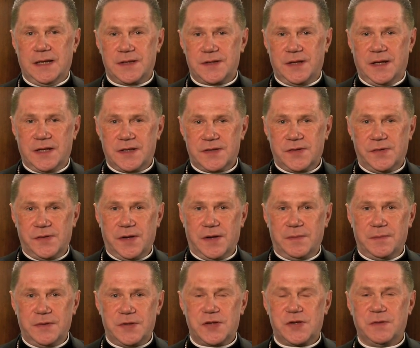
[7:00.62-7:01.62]
as an
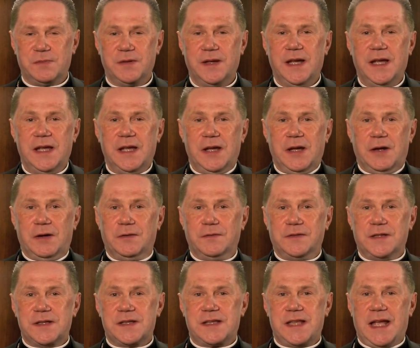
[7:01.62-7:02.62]
auxiliary bishop
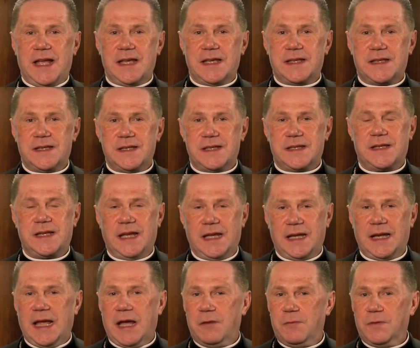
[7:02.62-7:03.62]
of this diocese,
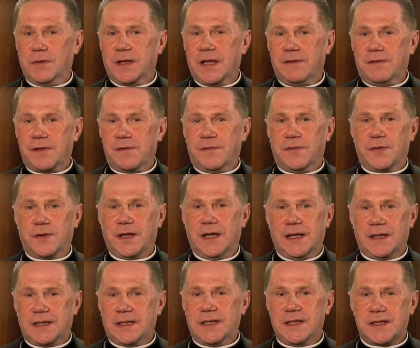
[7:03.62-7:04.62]
and I will never
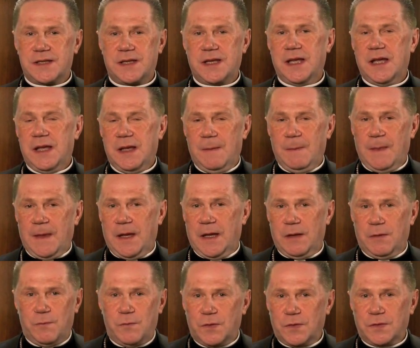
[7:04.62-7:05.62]
forget his
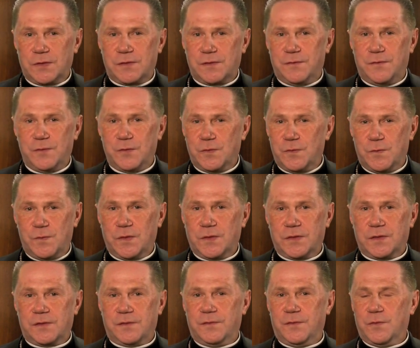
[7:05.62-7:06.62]
wonderful,
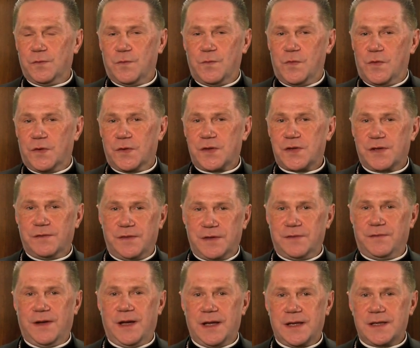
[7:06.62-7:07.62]
wonderful words of
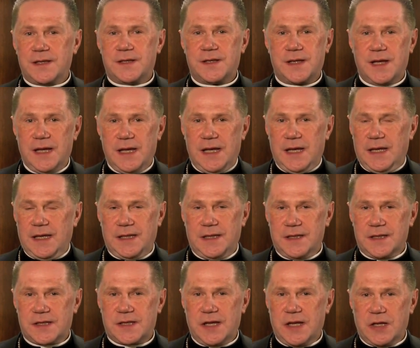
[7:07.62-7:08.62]
advice,
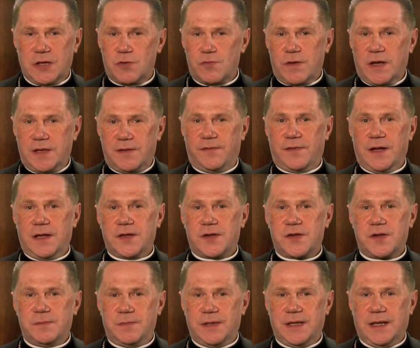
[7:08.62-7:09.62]
his great
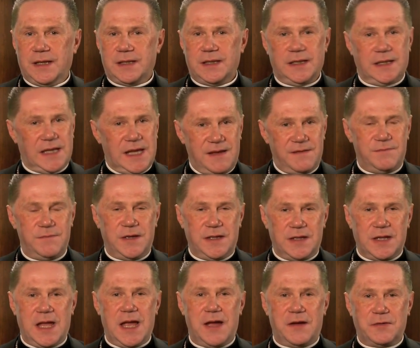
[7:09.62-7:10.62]
friendship that gave me
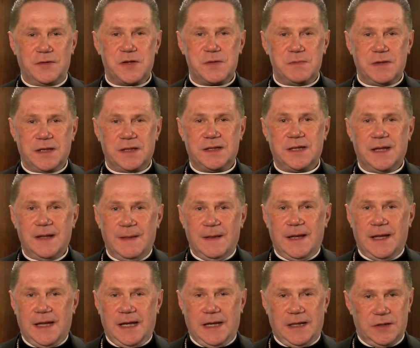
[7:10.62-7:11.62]
encouragement
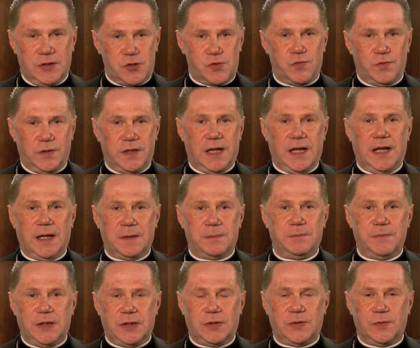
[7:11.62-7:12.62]
and truly
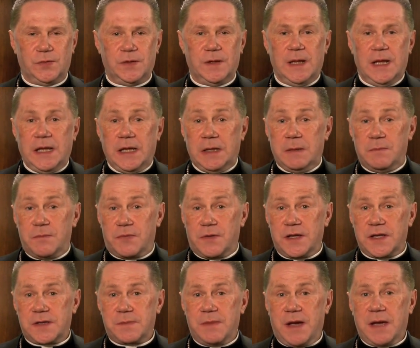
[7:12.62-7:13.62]
helped me to
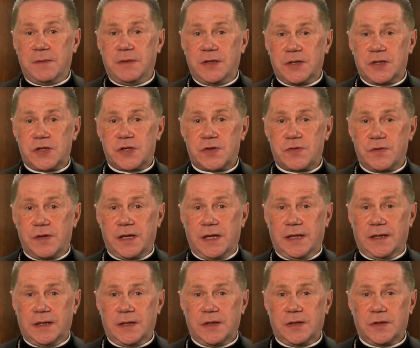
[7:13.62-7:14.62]
embrace my ministry
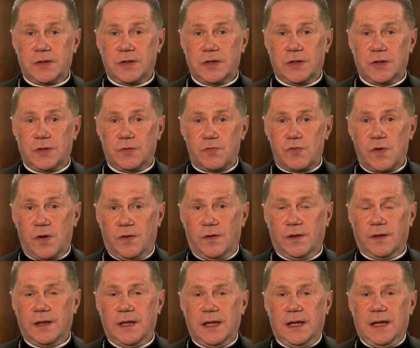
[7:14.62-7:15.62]
in the
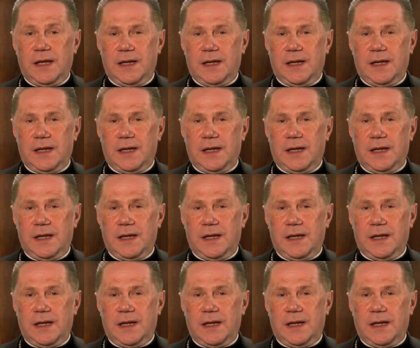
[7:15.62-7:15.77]
role